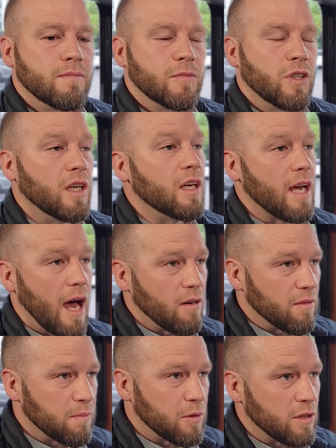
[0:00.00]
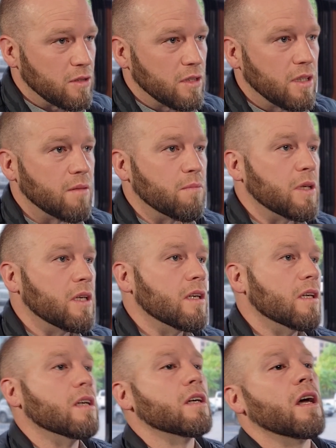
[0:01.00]
getting out of prison and
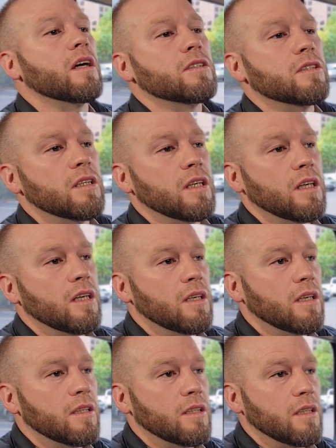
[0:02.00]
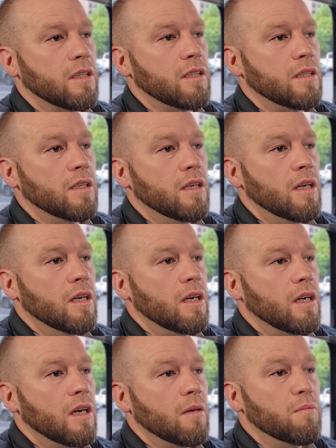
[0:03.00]
being engaged in the
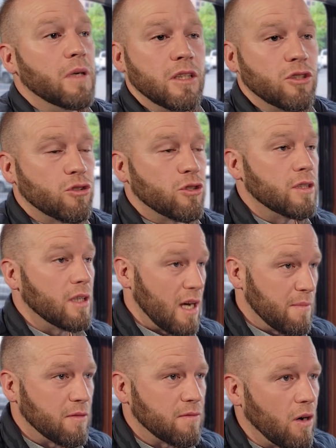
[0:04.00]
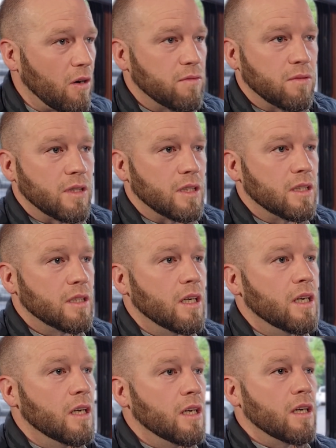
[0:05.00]
ministry that I'm involved with,
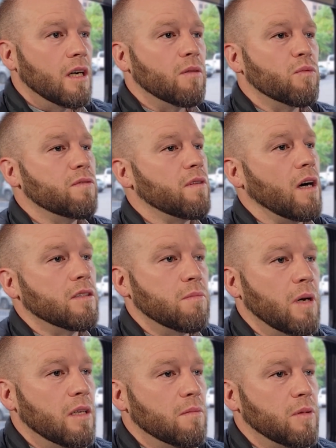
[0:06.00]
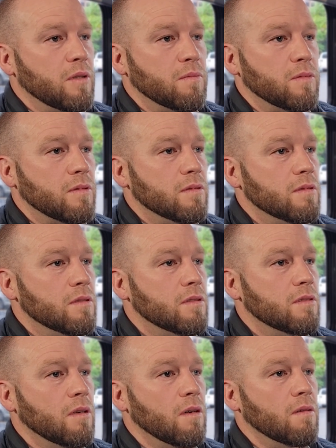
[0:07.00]
we've lost many people.
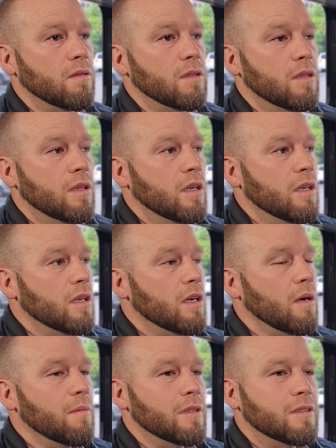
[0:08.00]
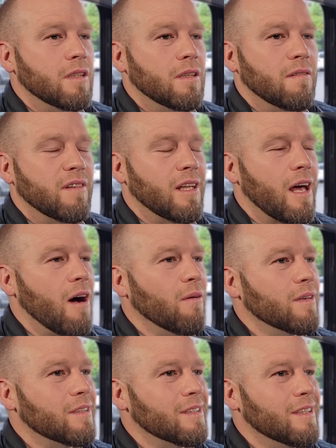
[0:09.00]
So instead of
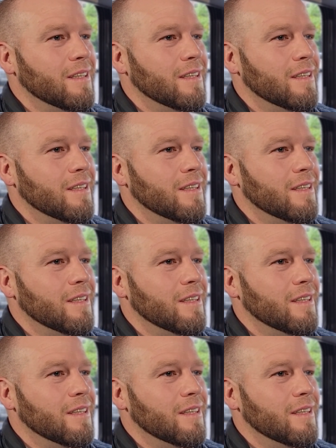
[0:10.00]
allowing